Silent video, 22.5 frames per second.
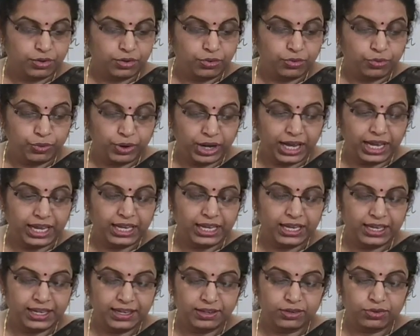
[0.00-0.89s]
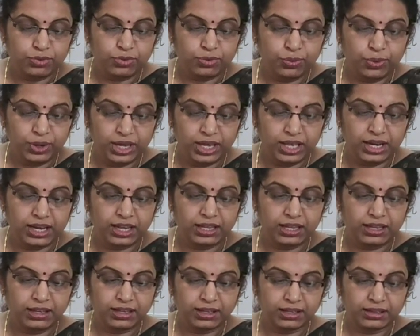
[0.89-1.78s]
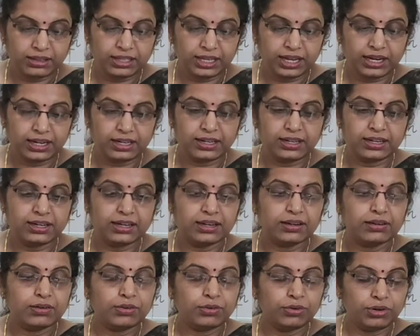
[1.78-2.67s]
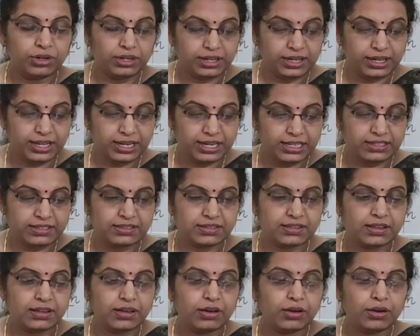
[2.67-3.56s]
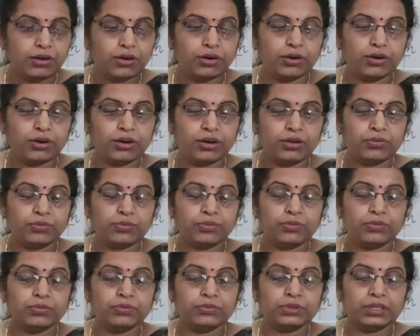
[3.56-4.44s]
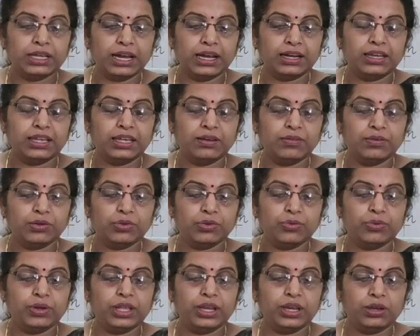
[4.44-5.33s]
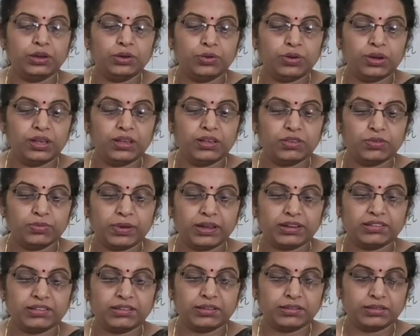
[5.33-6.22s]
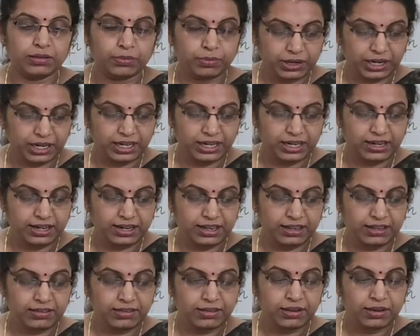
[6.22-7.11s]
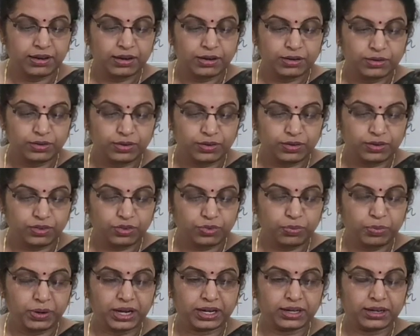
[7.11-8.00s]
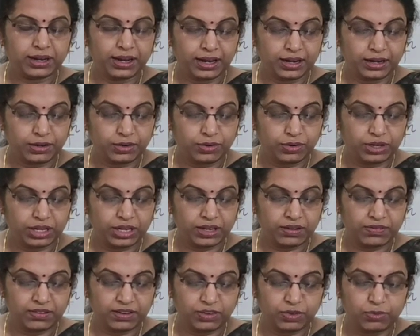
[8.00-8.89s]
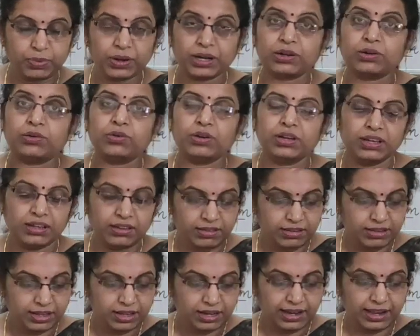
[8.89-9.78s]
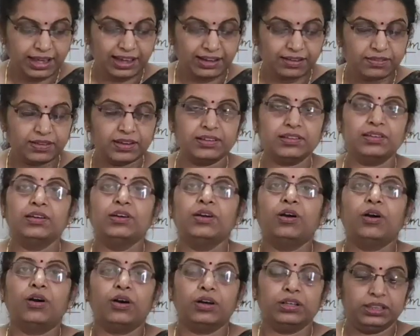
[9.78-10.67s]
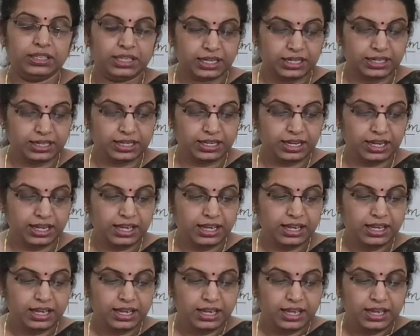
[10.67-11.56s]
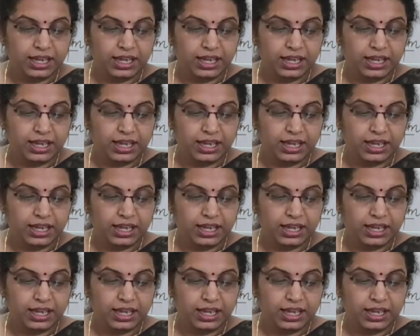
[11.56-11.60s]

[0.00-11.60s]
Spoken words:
why he is wearing that good dress or that he was wearing during inspection of the pride days to respect and to give respect to his language on that day.